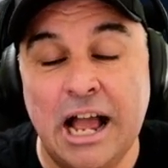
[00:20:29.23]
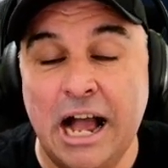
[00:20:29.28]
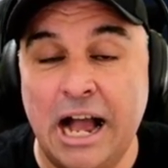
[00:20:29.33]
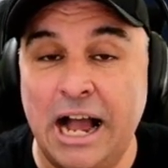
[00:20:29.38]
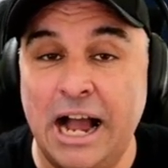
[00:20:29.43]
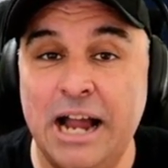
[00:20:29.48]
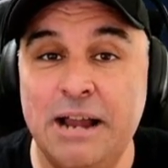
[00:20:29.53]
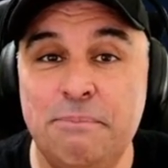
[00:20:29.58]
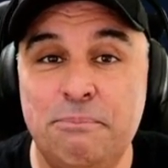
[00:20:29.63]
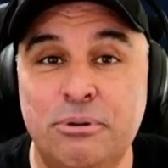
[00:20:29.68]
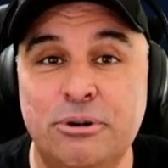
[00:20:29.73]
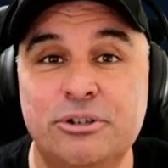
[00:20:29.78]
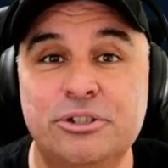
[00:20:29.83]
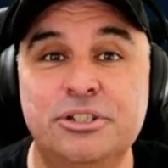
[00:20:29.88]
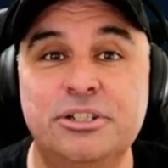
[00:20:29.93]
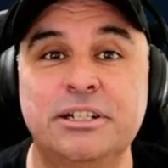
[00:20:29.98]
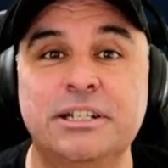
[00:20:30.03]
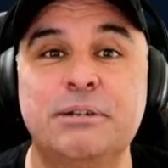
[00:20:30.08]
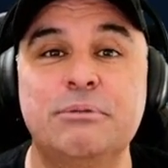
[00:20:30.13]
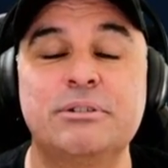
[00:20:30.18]
I
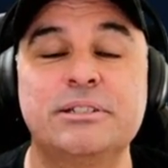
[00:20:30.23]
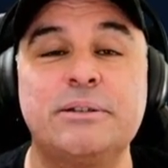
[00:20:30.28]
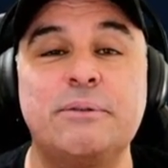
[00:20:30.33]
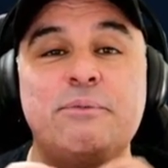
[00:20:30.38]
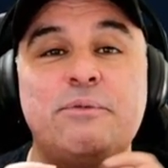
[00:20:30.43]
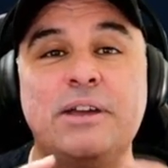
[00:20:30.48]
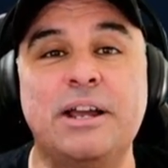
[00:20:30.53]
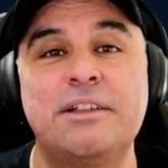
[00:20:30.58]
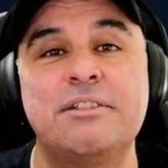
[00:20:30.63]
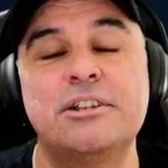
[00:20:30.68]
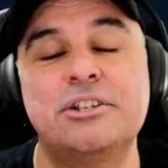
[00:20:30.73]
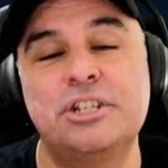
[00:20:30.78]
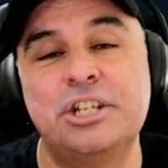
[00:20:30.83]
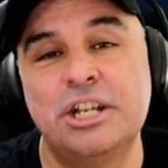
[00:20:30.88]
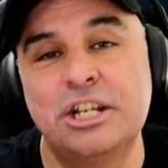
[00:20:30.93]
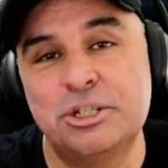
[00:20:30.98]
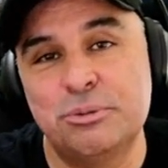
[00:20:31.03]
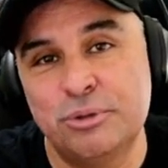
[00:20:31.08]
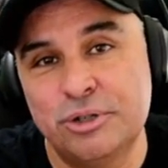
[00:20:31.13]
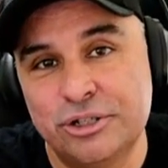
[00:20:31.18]
personally was a fan of the
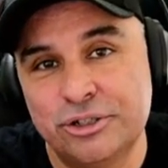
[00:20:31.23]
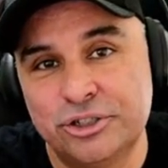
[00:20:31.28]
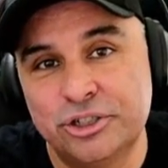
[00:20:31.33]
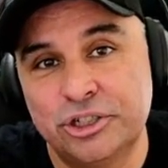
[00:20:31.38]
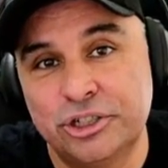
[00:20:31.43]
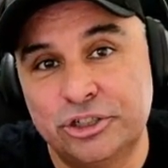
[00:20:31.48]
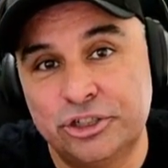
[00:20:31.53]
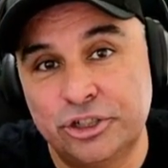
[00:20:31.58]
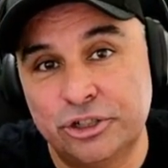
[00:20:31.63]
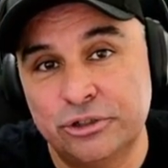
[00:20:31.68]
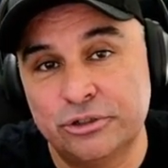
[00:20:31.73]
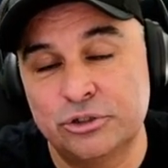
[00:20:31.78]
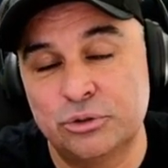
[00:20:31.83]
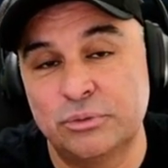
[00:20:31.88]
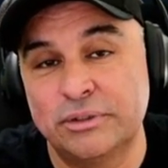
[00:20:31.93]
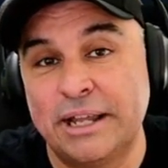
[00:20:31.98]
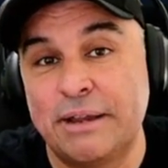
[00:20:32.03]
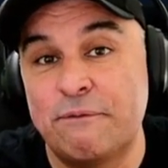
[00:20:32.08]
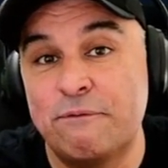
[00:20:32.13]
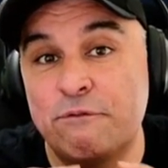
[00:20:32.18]
Teenage Mutant Ninja Turtles
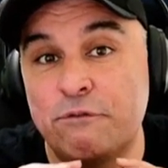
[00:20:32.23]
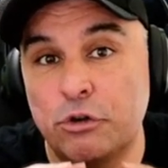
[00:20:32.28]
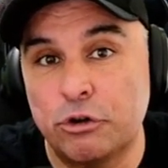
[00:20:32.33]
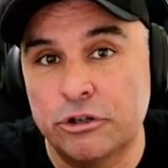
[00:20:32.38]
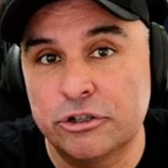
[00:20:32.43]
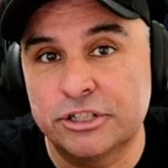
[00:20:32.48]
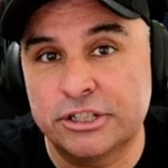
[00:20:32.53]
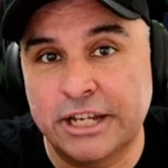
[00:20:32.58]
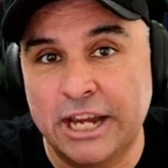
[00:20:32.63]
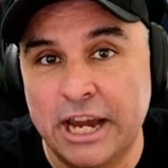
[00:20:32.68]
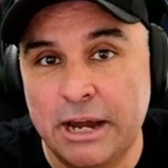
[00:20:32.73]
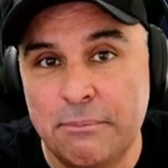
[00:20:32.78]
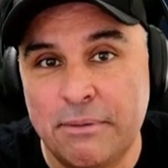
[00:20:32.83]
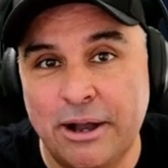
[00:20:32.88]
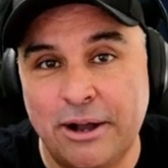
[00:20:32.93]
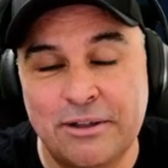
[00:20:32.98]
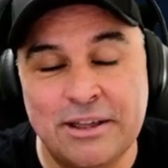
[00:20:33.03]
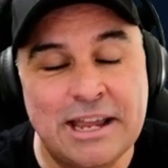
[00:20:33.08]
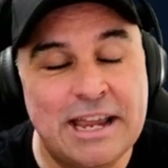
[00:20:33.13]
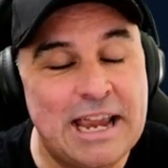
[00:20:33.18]
when they first came
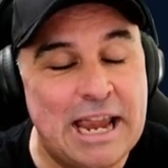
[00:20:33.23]
out.